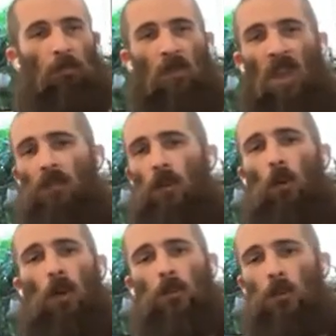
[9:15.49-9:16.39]
And you have to
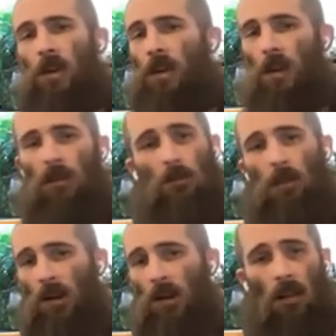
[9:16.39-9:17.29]
quit treating
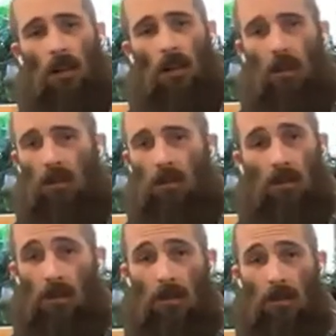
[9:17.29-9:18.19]
everybody like a
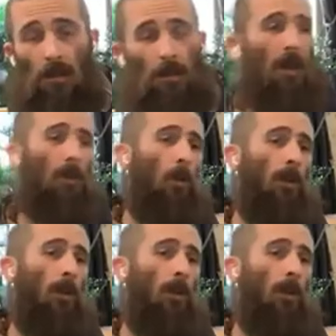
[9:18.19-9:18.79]
lead and you have to quit